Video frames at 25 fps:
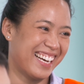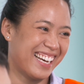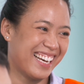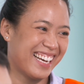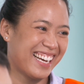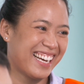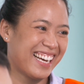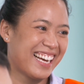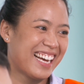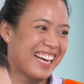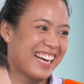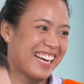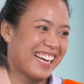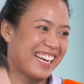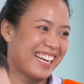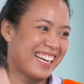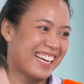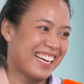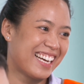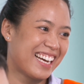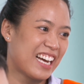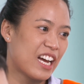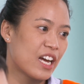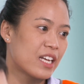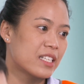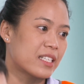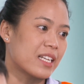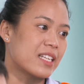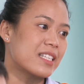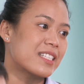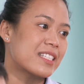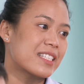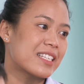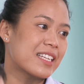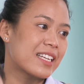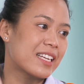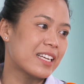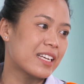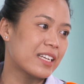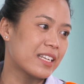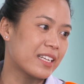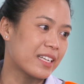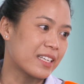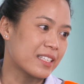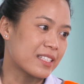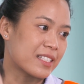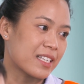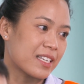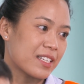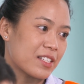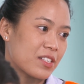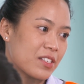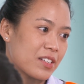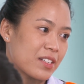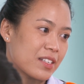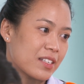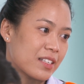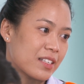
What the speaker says: And their effort has already paid off.